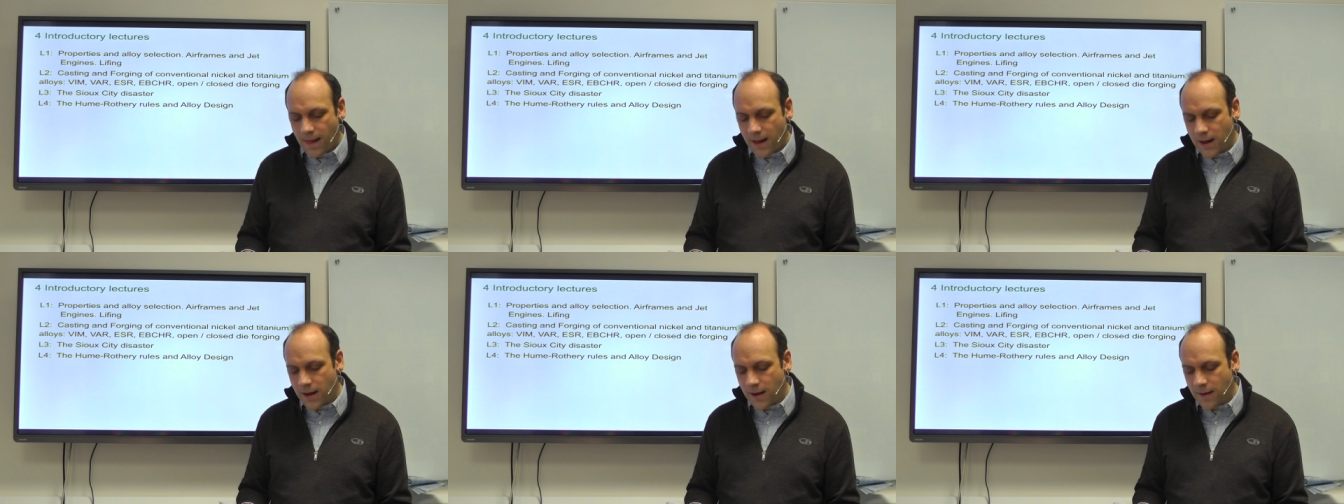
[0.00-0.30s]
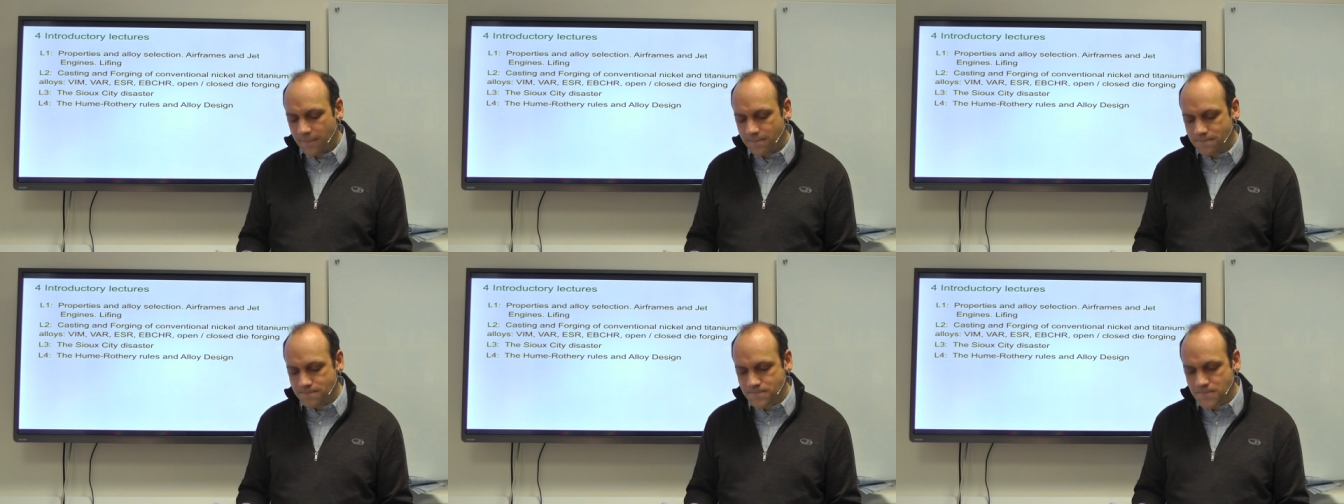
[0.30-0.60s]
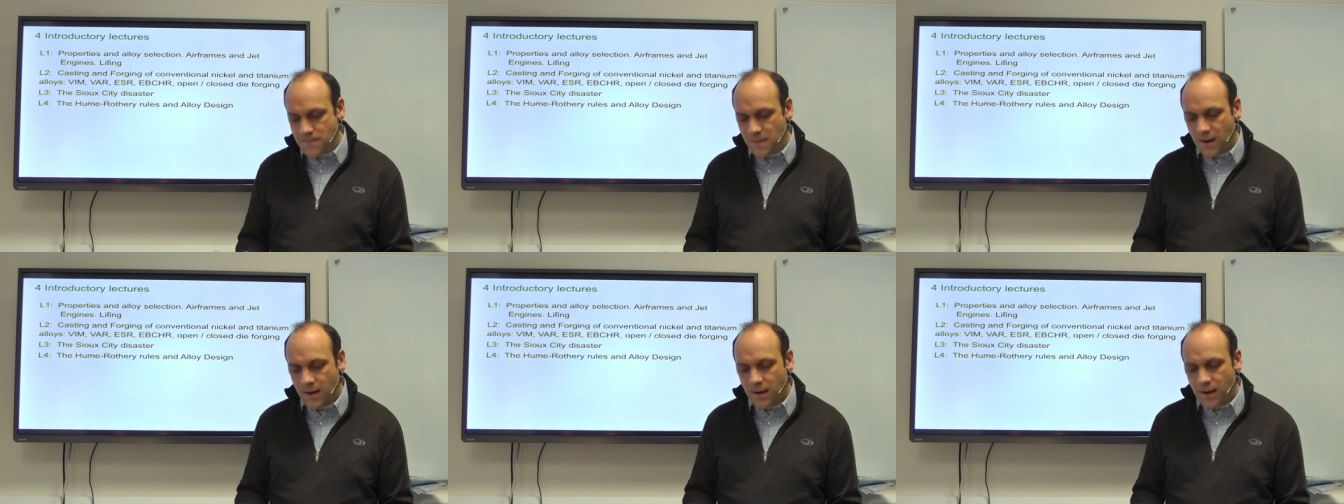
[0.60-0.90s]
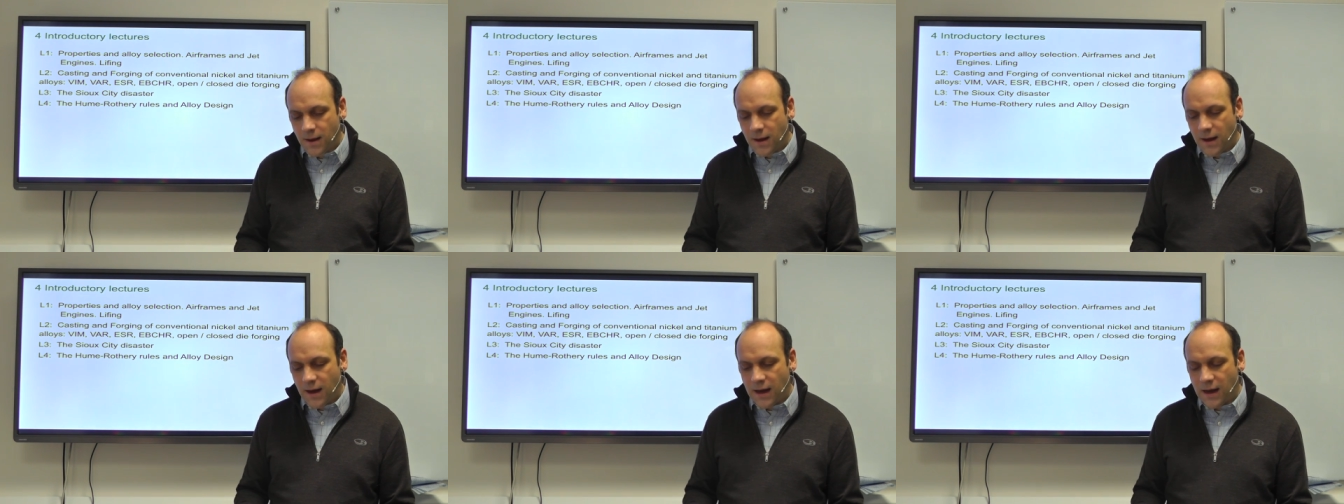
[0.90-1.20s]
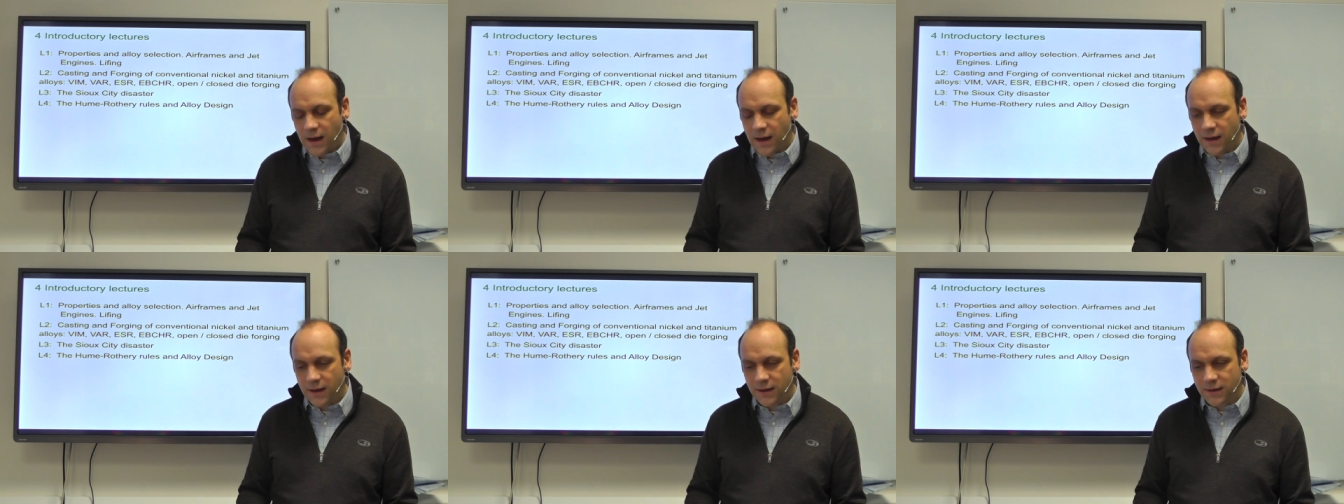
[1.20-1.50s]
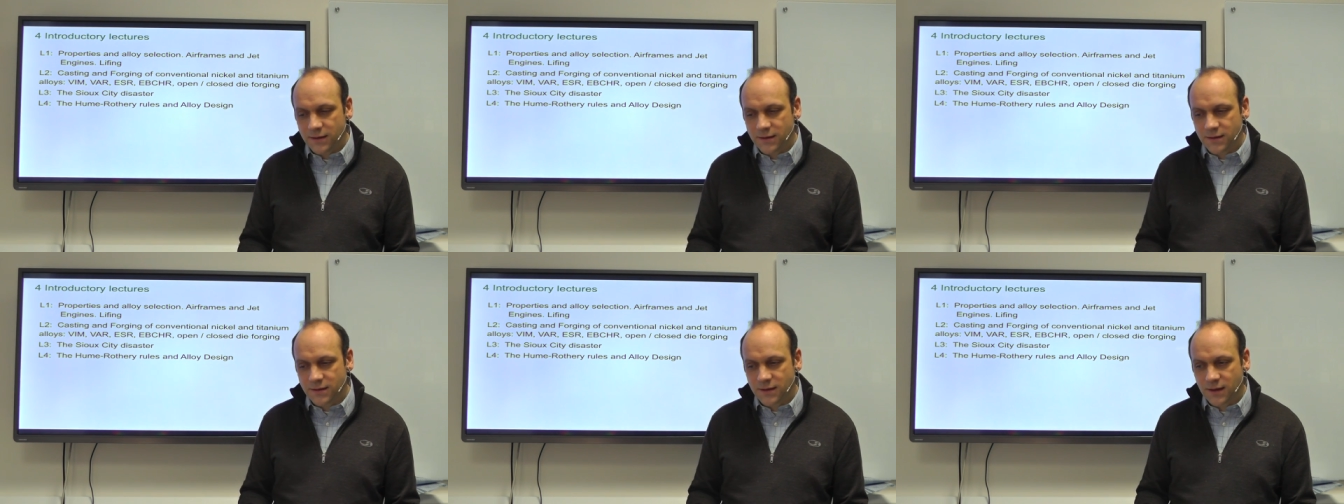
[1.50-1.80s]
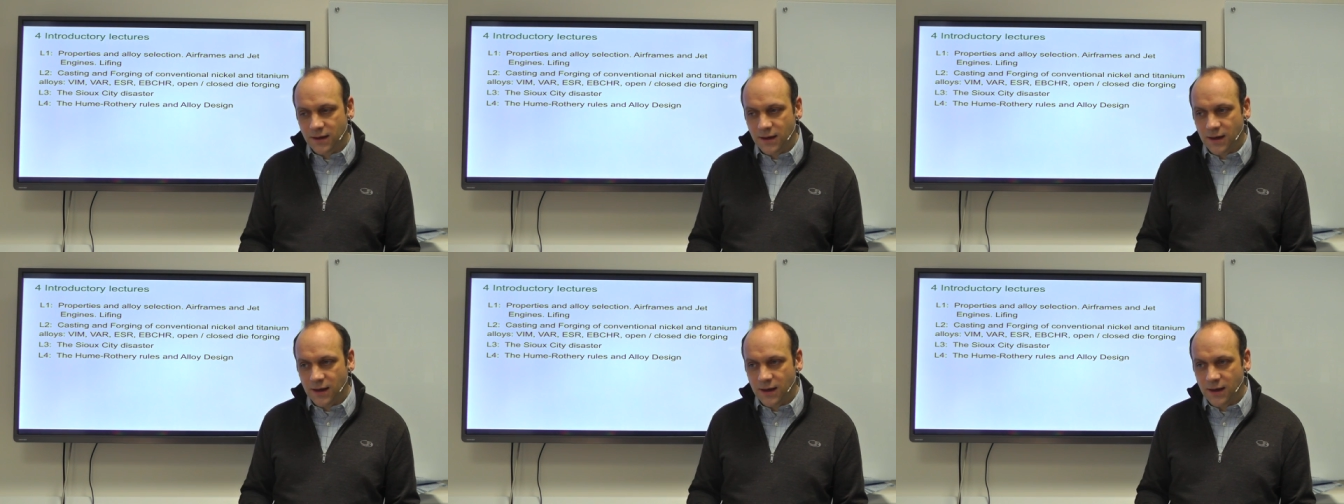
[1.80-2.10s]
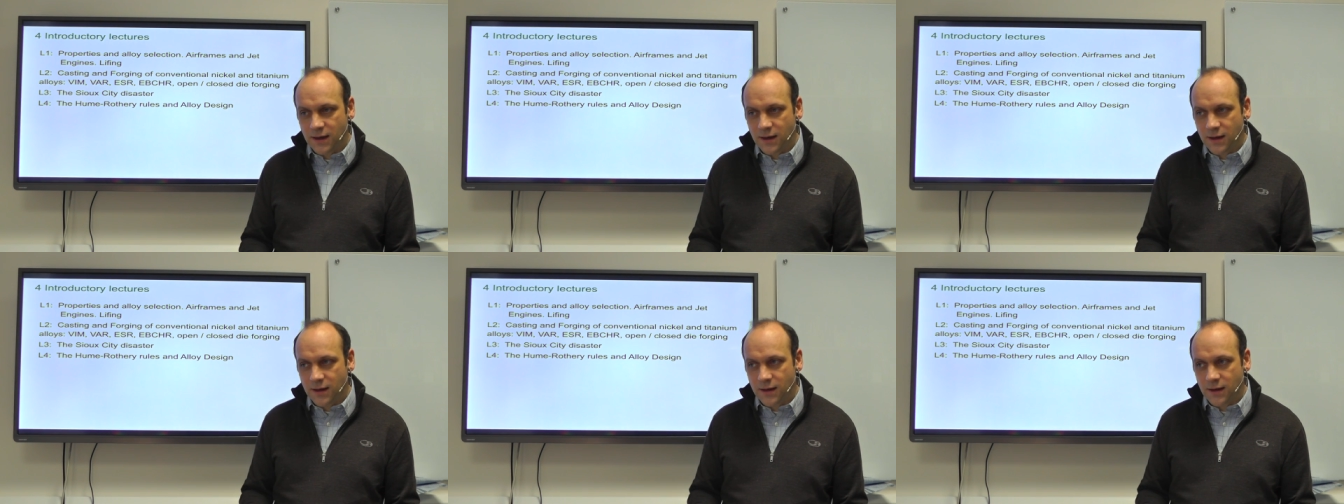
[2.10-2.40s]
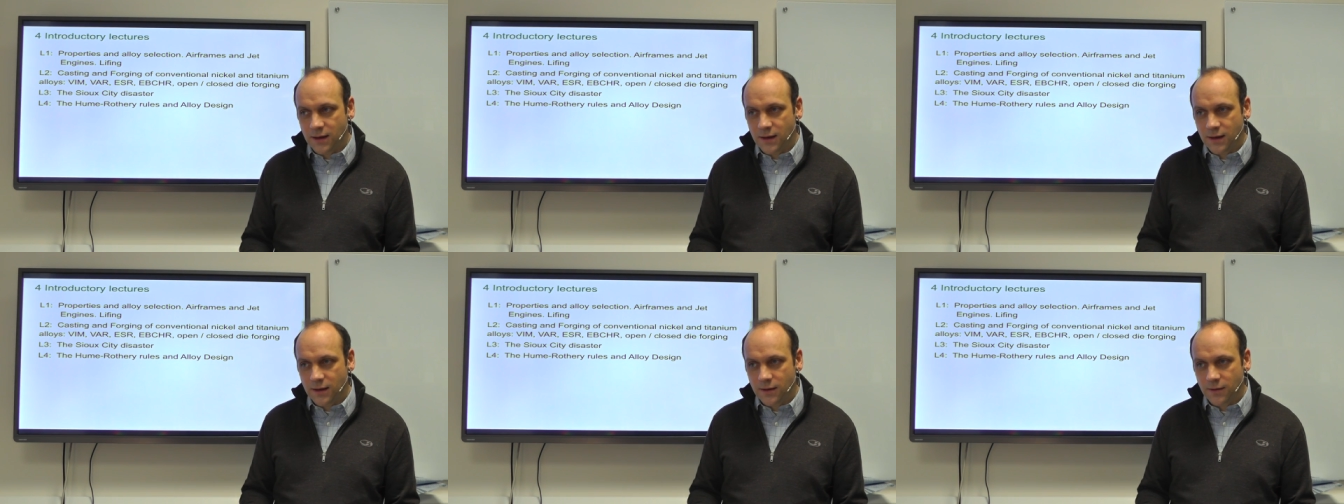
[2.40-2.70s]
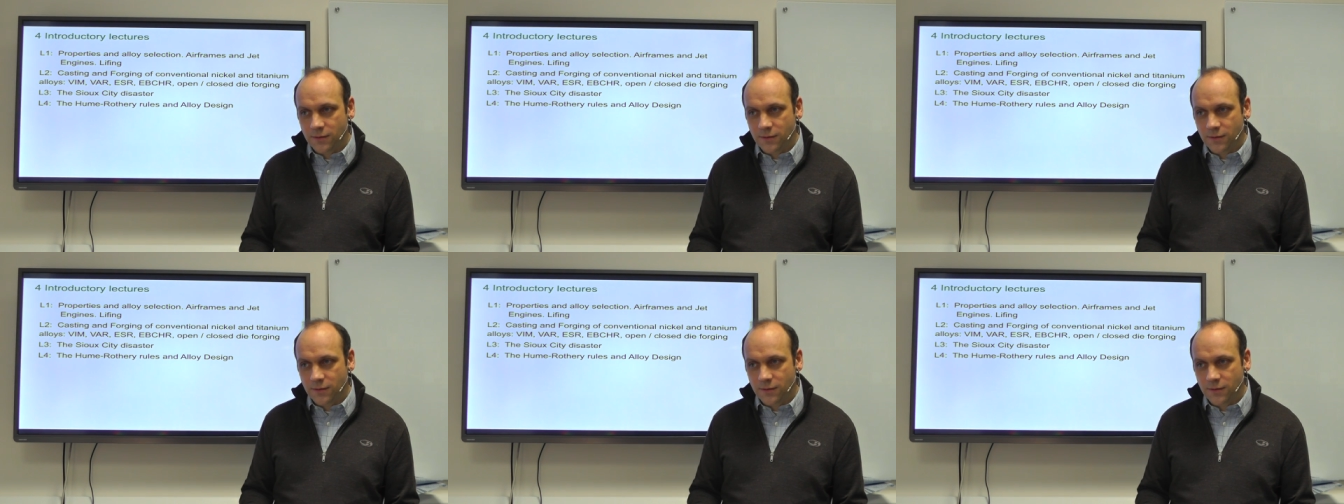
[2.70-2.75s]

Um, and uh,